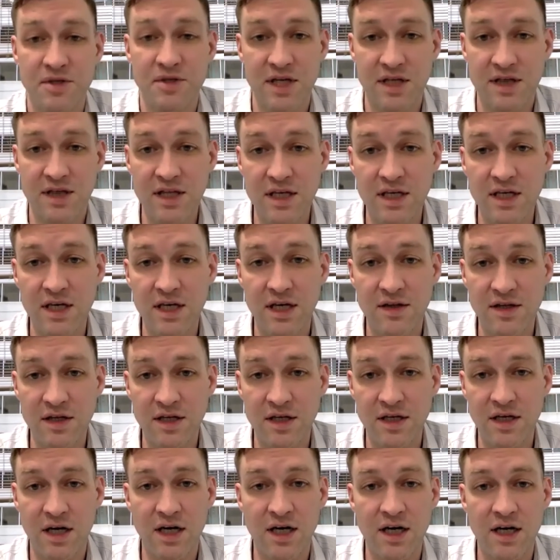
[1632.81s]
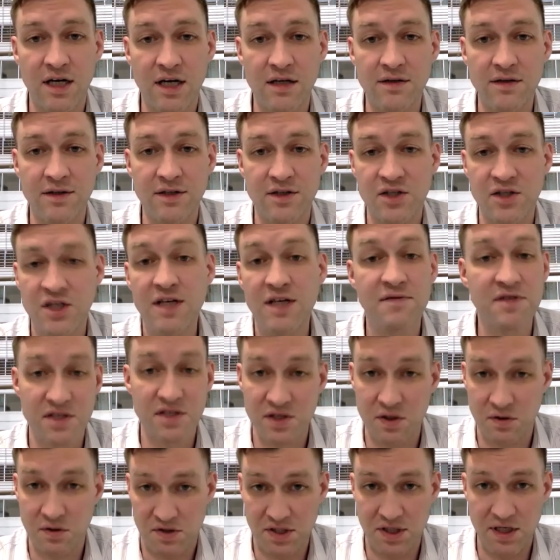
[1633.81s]
like the chiefs
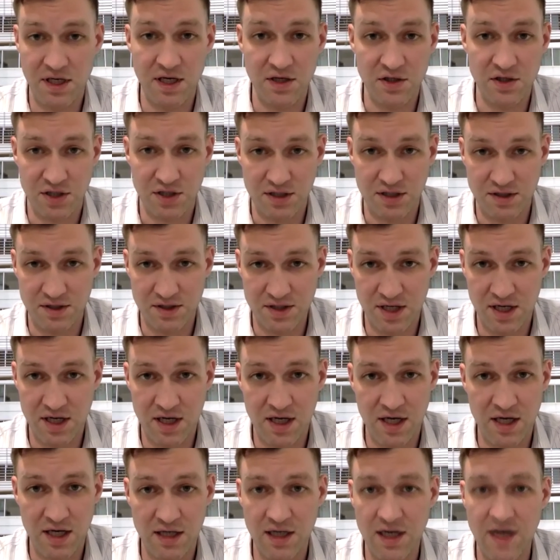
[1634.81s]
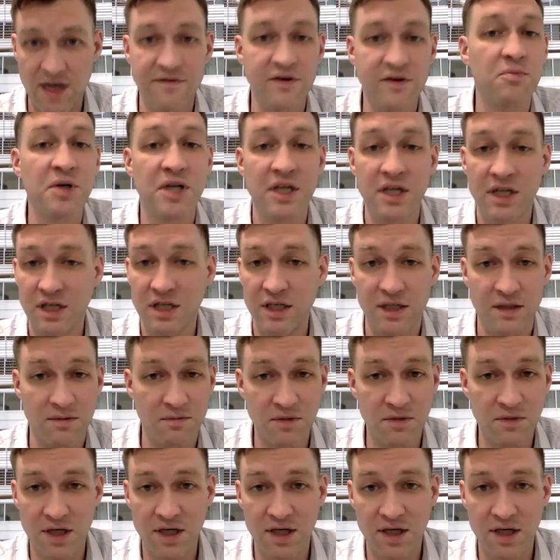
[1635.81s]
associations and FOP and